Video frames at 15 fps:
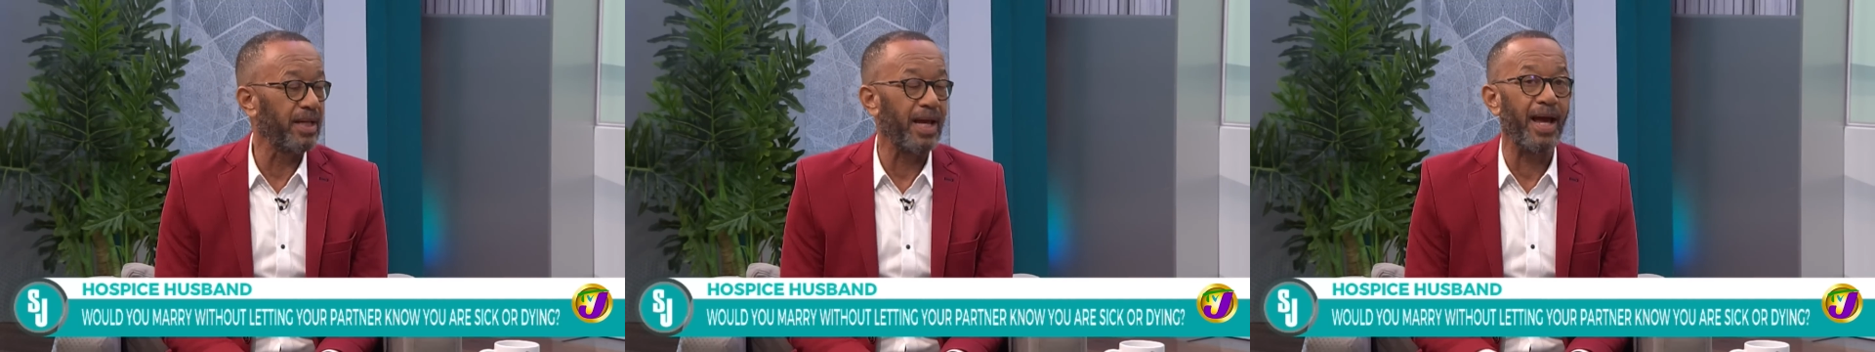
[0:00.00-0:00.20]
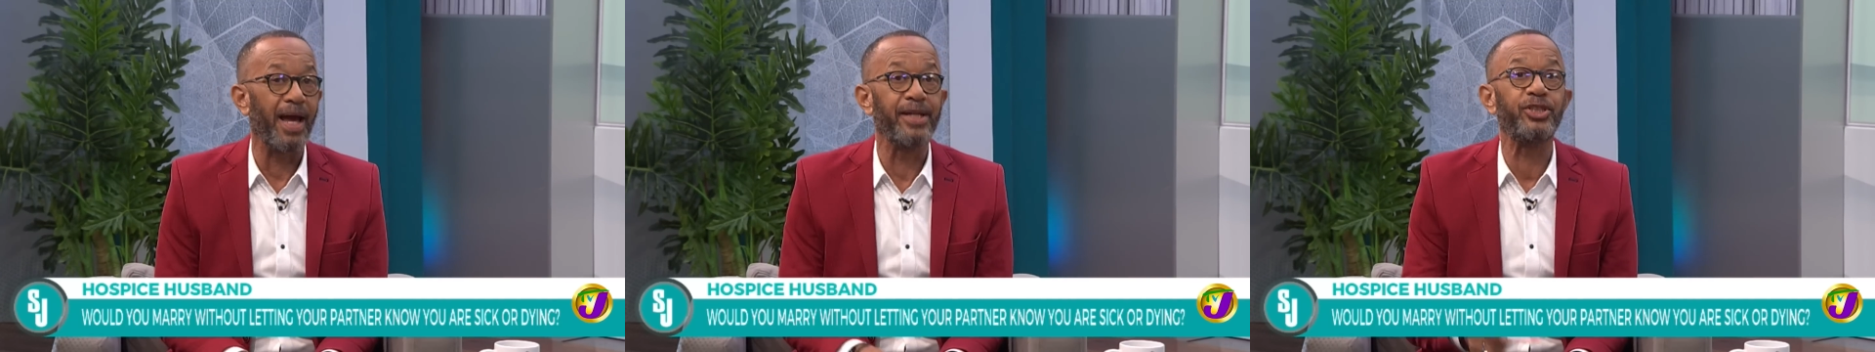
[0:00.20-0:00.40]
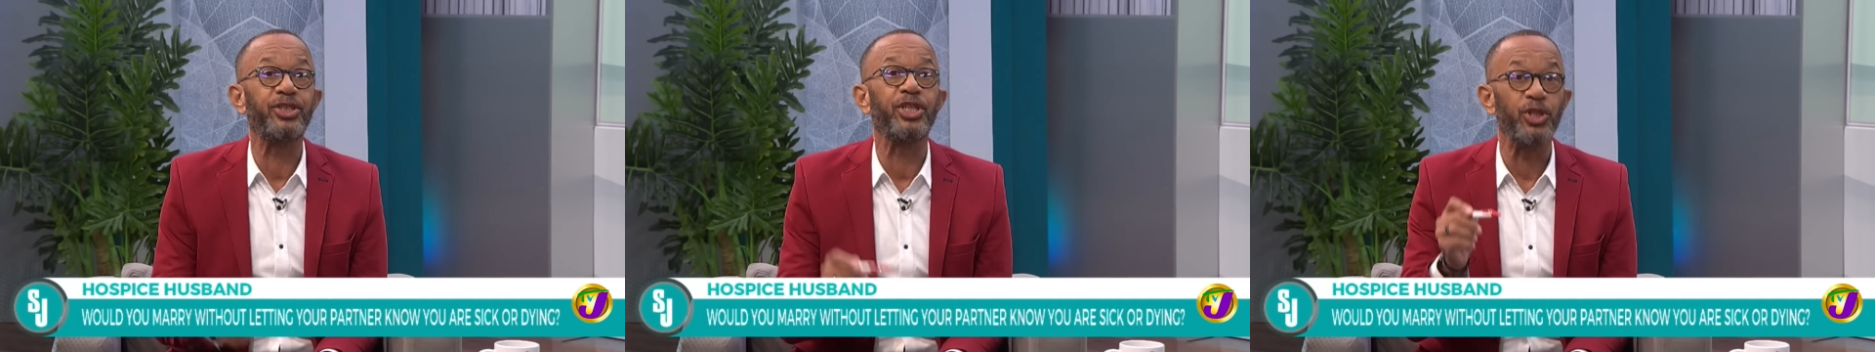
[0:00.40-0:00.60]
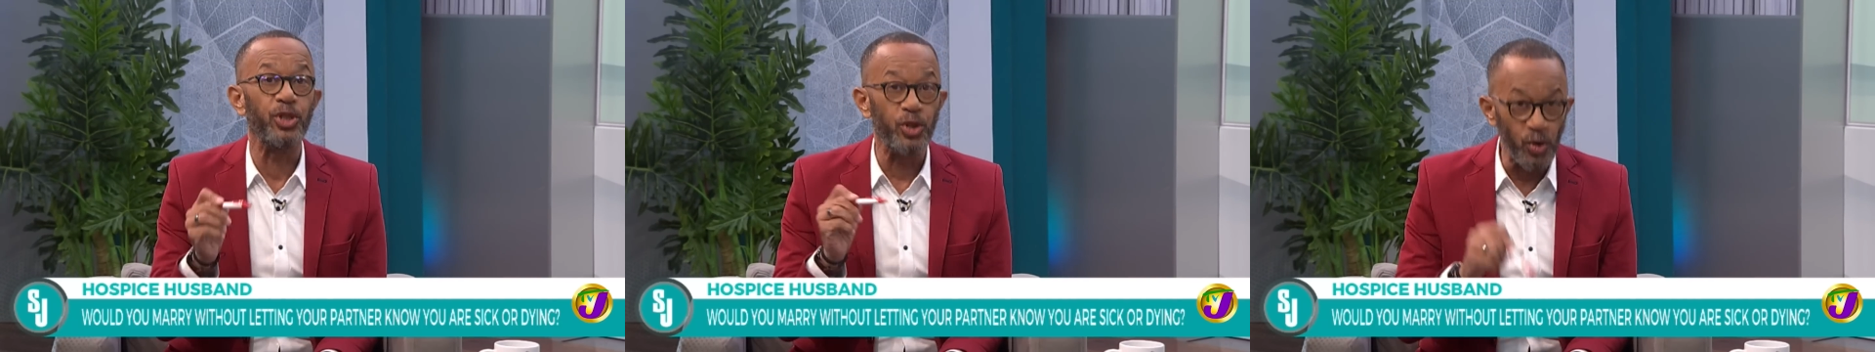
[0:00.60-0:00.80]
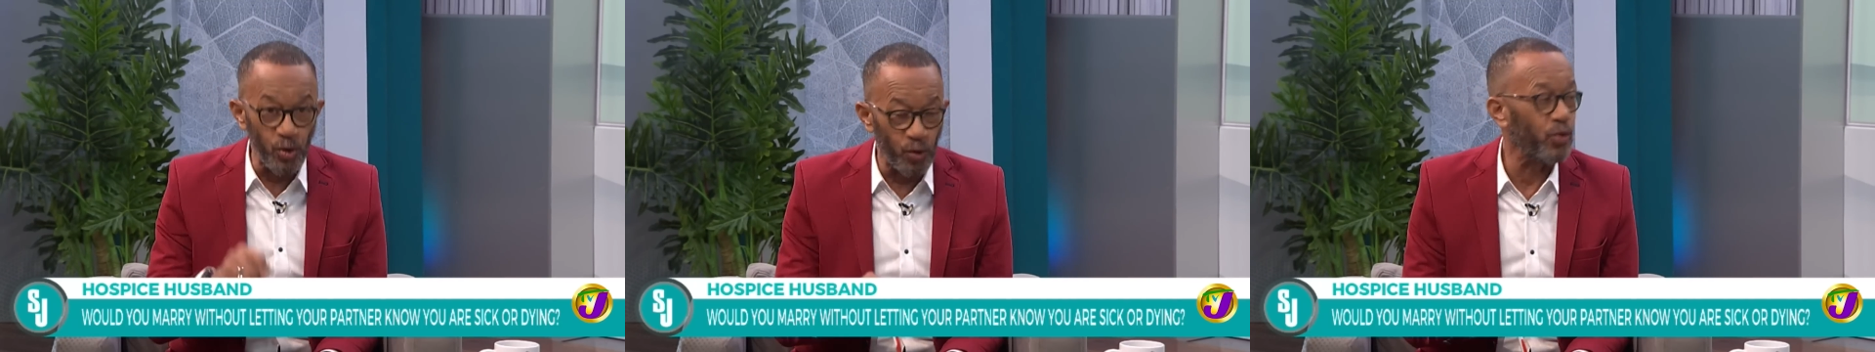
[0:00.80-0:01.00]
Wow. And she
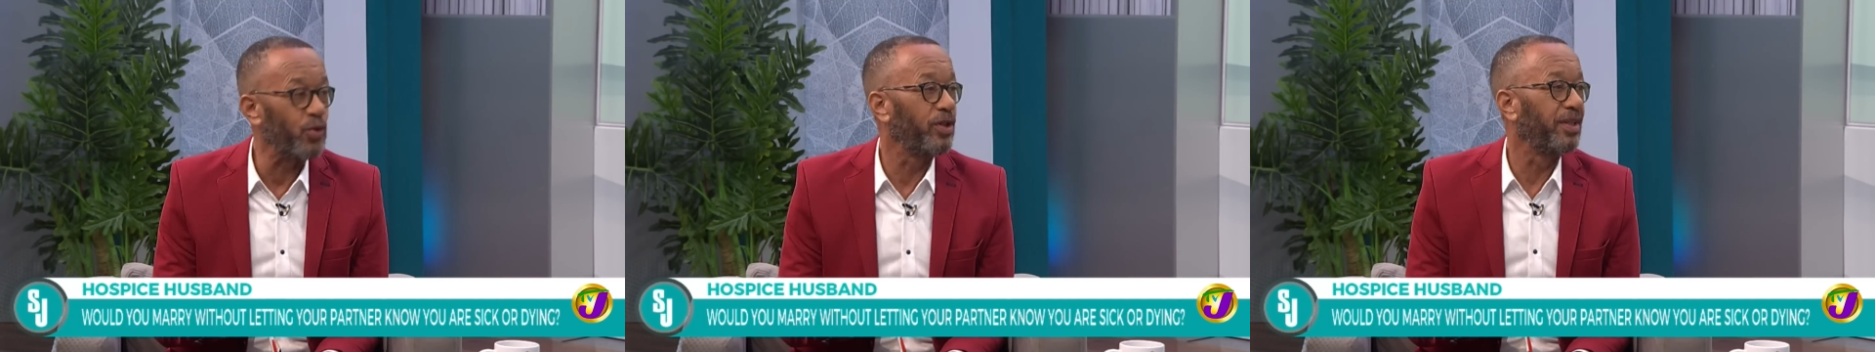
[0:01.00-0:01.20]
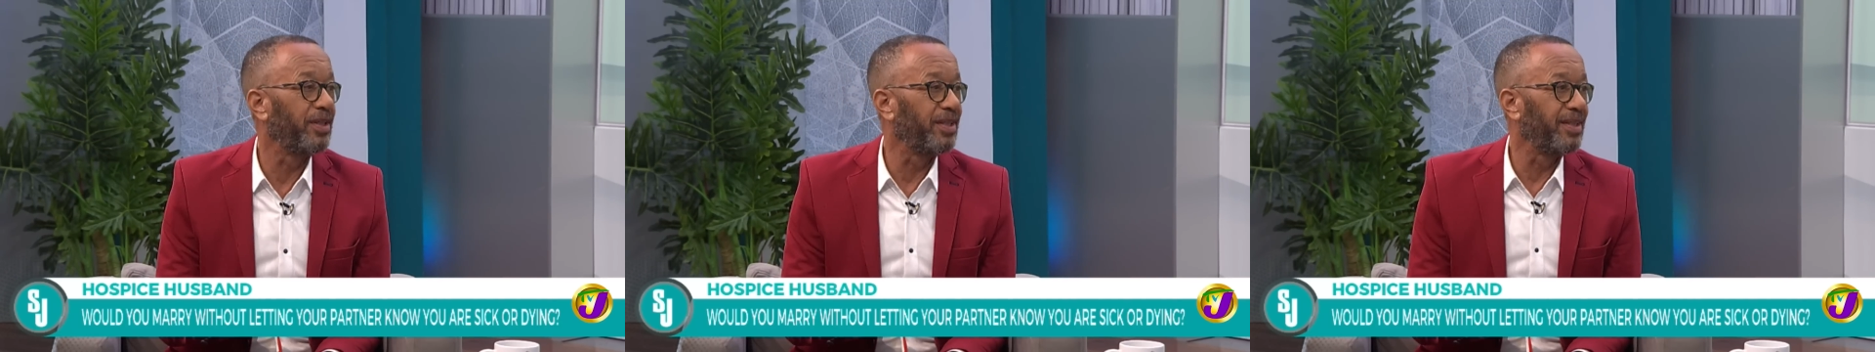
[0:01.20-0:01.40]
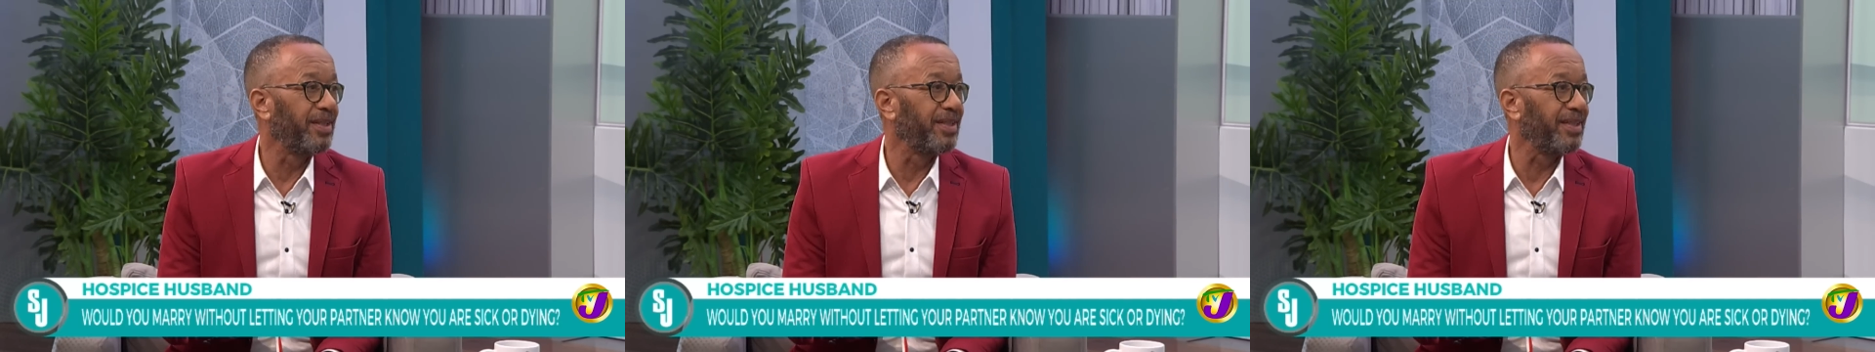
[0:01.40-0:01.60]
knew they